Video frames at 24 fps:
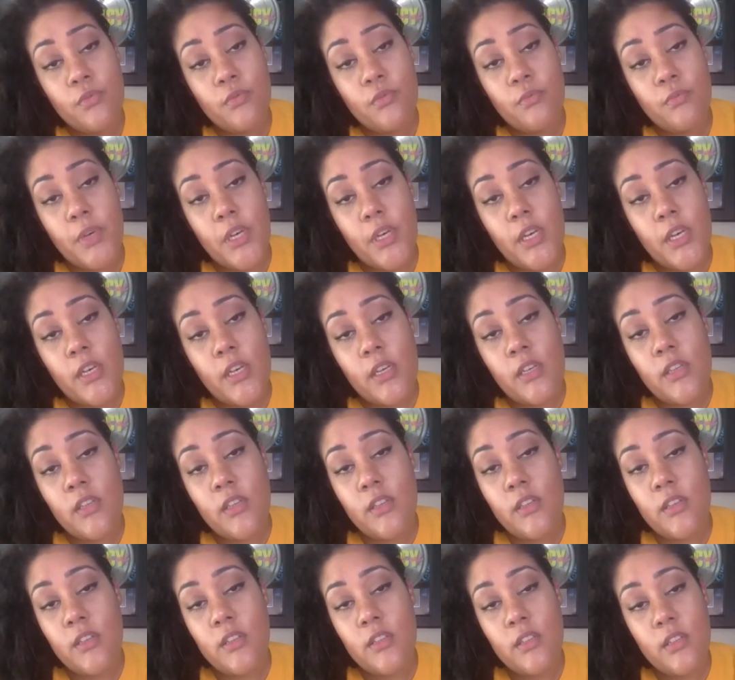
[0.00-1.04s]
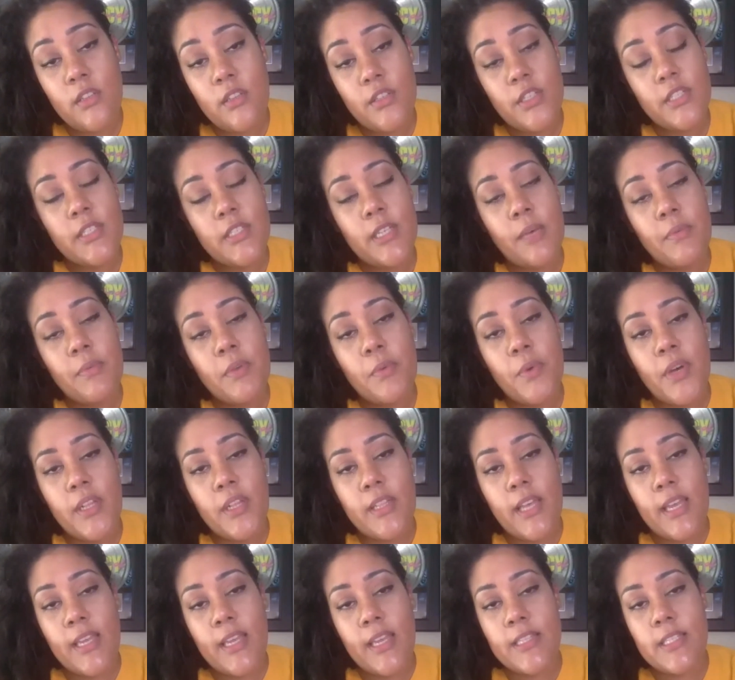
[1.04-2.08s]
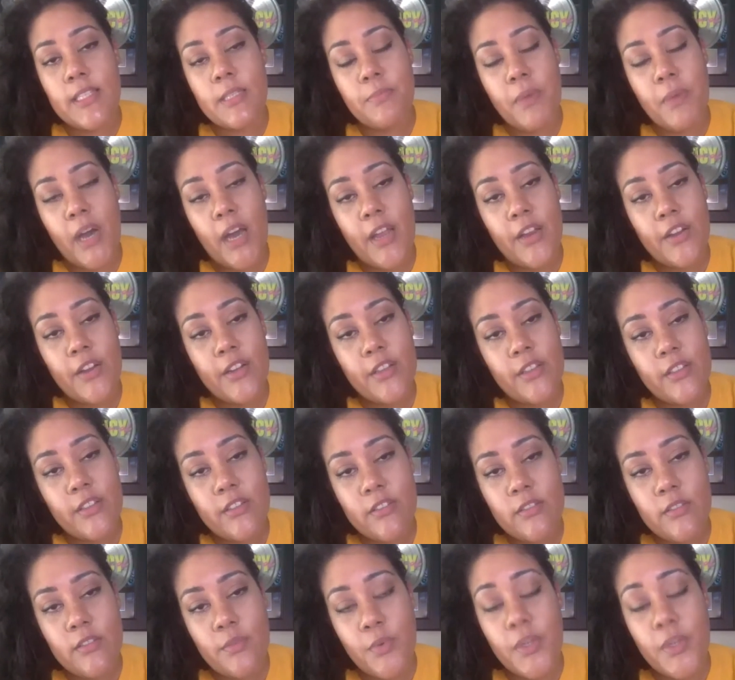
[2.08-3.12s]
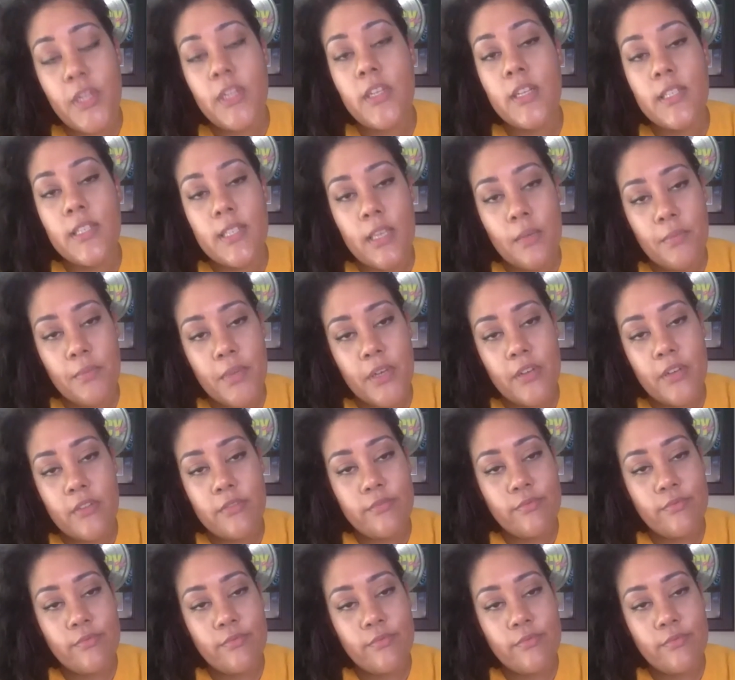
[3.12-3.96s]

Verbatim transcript: but just tell me what like inspired it when it does come out